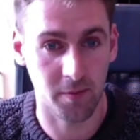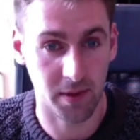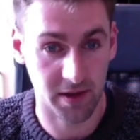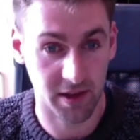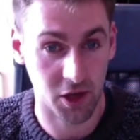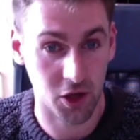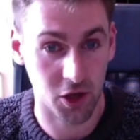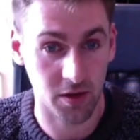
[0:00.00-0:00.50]

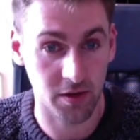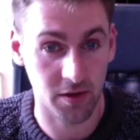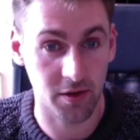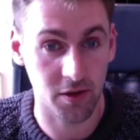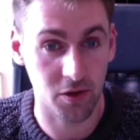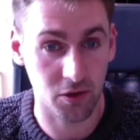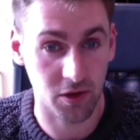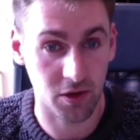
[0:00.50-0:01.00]
petitions that
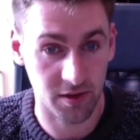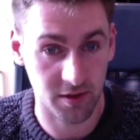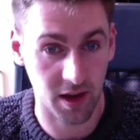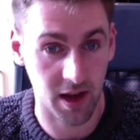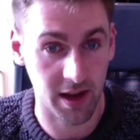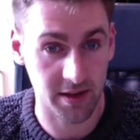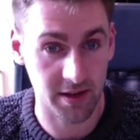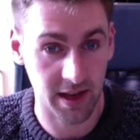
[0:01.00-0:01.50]
you can
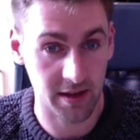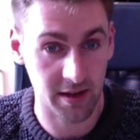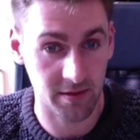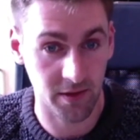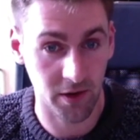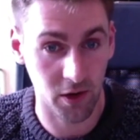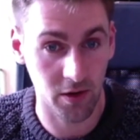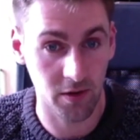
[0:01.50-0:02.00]
sign to get
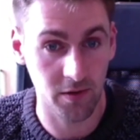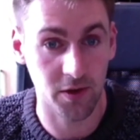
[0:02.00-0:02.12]
involved.